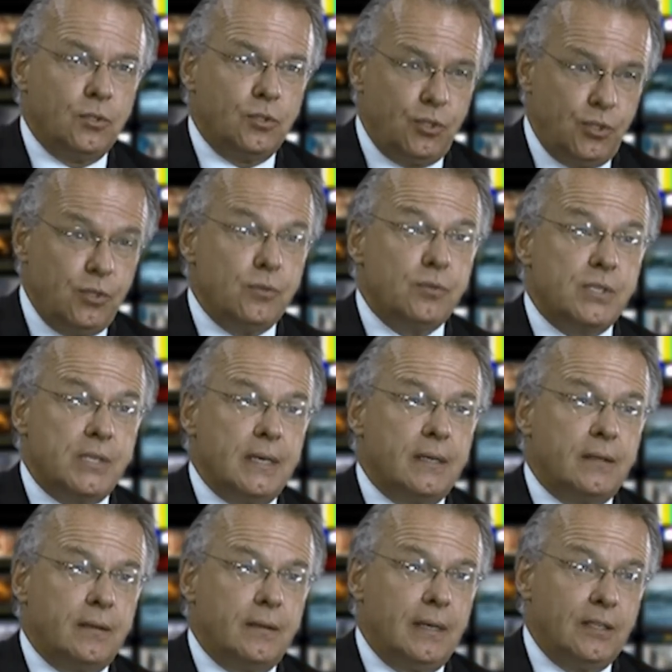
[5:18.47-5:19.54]
to use
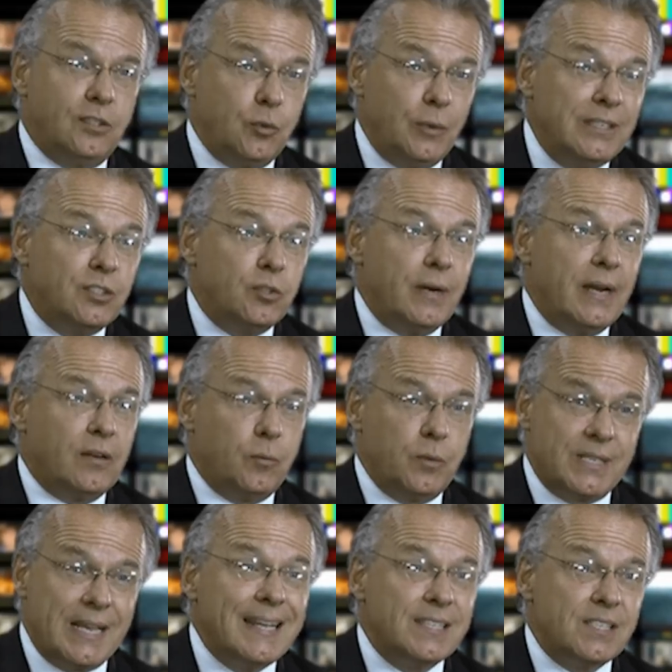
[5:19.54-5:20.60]
that and to interact
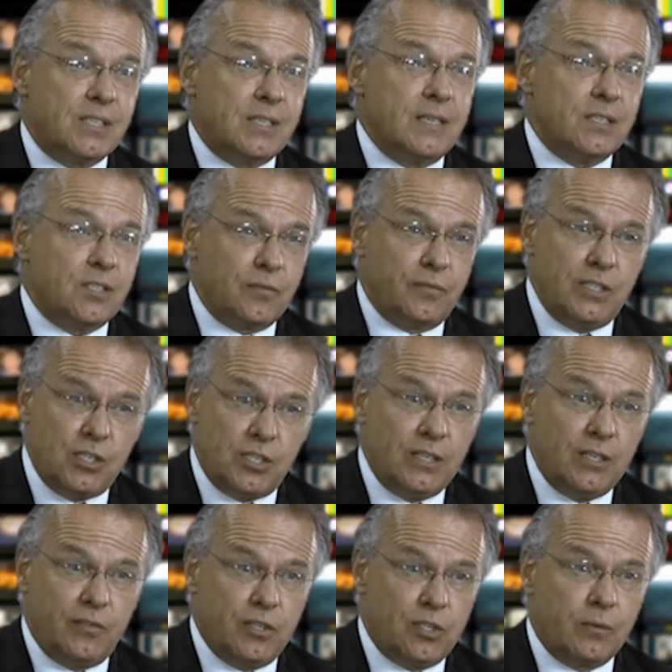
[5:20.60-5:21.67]
with handsets of these
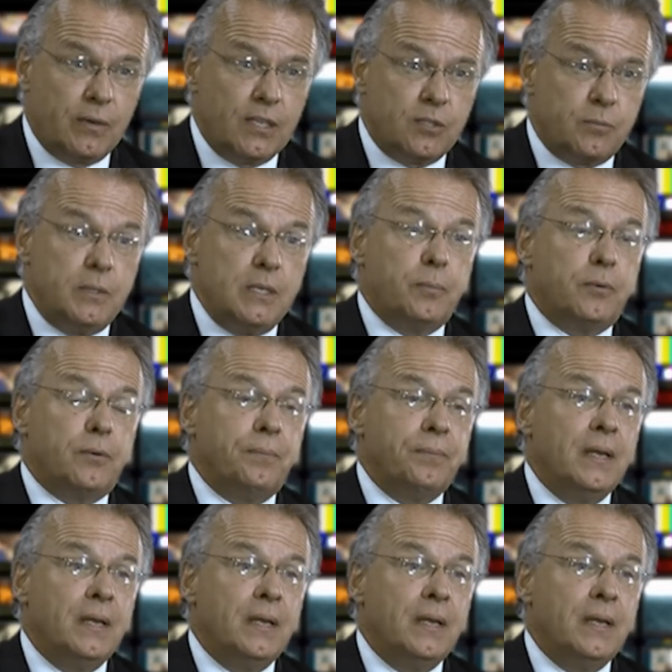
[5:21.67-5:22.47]
individualized people.